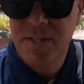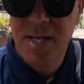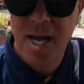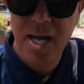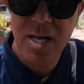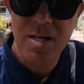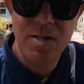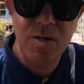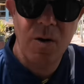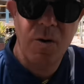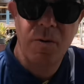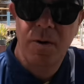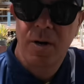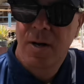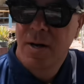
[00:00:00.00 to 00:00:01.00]
what I'm saying?
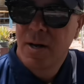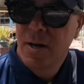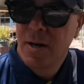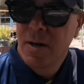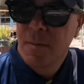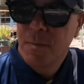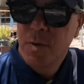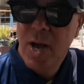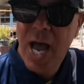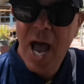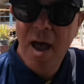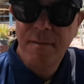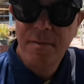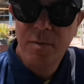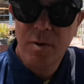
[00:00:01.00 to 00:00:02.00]
So
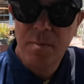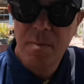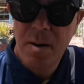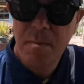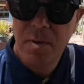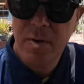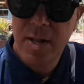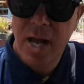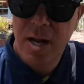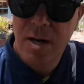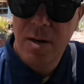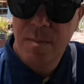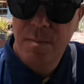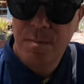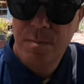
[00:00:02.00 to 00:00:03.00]
you have to remember
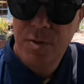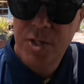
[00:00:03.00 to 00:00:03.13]
that